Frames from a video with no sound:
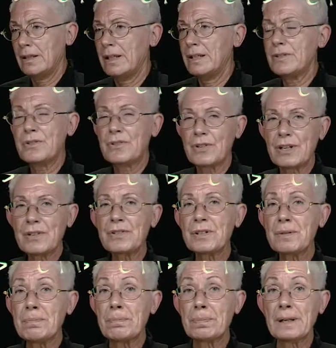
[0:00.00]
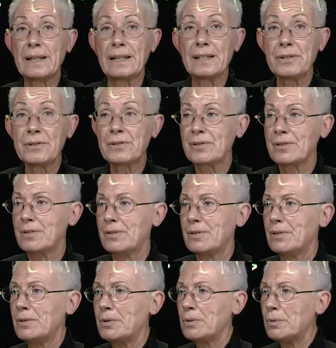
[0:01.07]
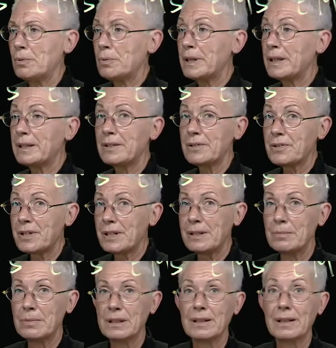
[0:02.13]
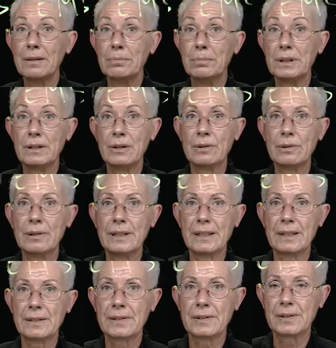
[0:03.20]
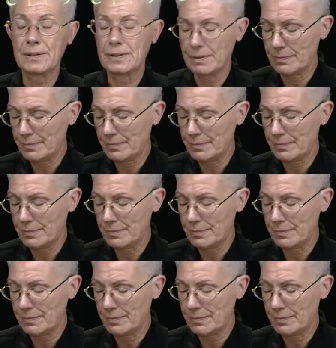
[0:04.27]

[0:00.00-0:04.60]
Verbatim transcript: It's just a place where the sediment can be collected.